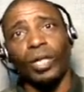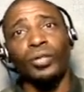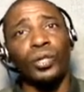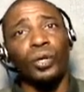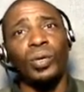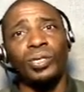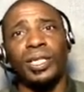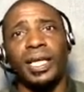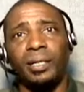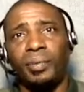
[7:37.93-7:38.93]
And so
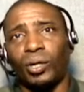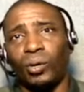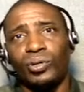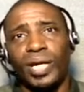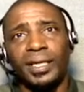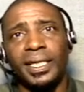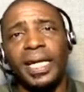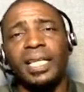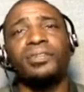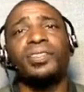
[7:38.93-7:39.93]
once again, let me close out the
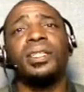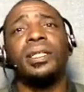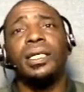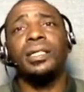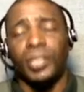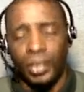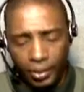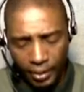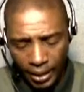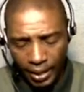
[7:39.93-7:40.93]
NFC East here.